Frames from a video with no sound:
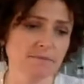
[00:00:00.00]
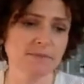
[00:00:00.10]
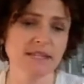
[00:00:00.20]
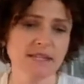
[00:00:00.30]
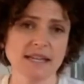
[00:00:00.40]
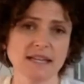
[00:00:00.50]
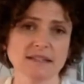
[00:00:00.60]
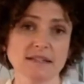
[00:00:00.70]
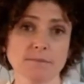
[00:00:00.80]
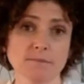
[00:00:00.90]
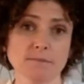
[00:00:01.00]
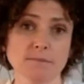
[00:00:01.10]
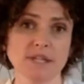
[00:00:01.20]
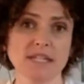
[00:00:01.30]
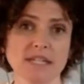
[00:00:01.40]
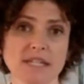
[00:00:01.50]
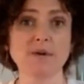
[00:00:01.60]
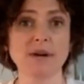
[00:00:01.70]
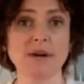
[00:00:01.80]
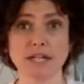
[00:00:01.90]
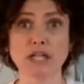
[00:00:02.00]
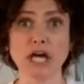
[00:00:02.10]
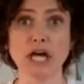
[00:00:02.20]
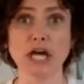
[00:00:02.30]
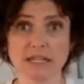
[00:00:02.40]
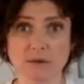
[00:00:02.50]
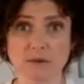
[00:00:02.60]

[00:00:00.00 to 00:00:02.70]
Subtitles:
because that would add a lot of heat.